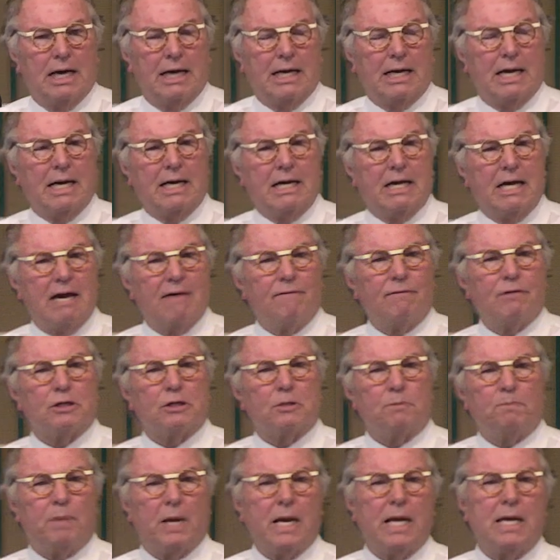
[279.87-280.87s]
can give
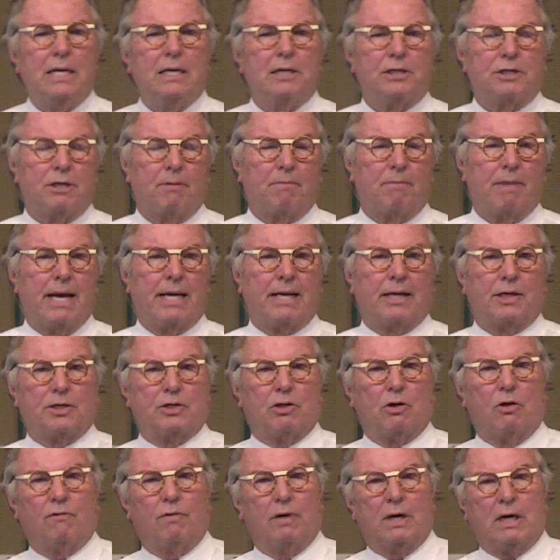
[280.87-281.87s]
us peace and make us
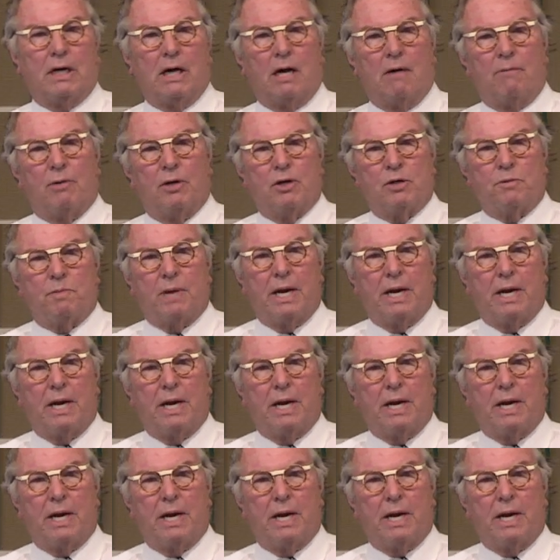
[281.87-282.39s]
overcomers.